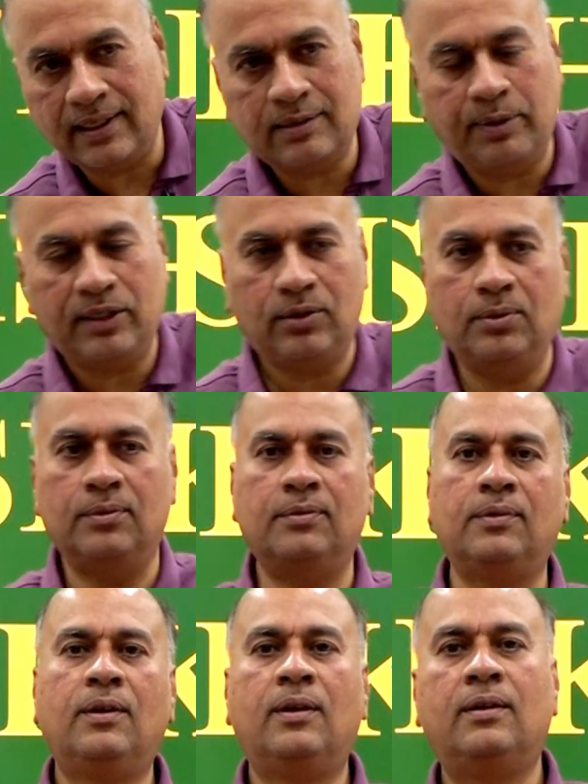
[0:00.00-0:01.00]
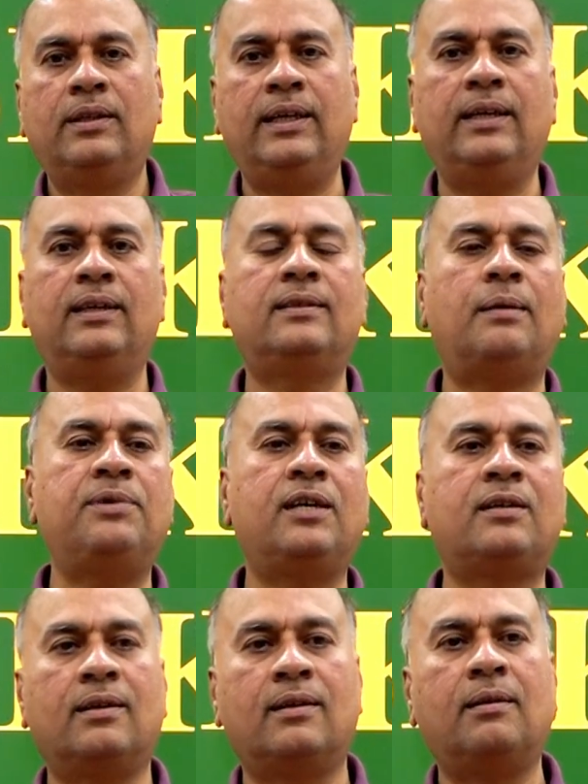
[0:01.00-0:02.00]
respect to the
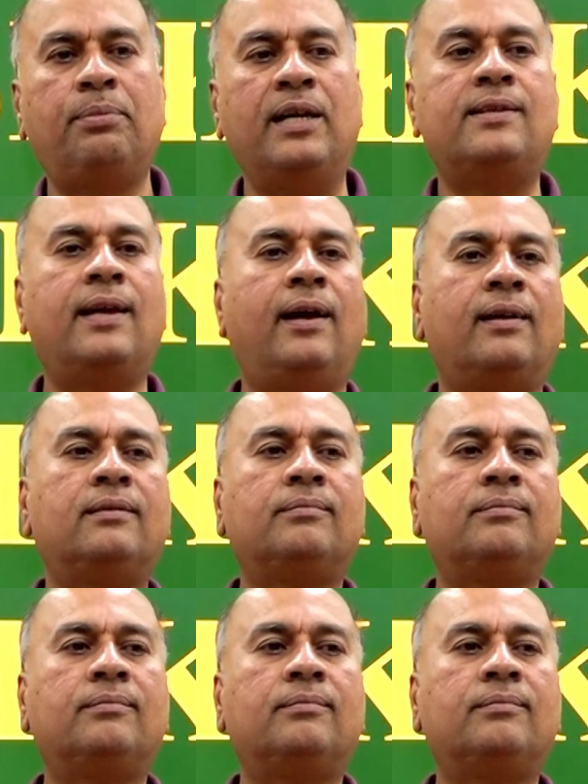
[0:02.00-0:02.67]
subject PSIR.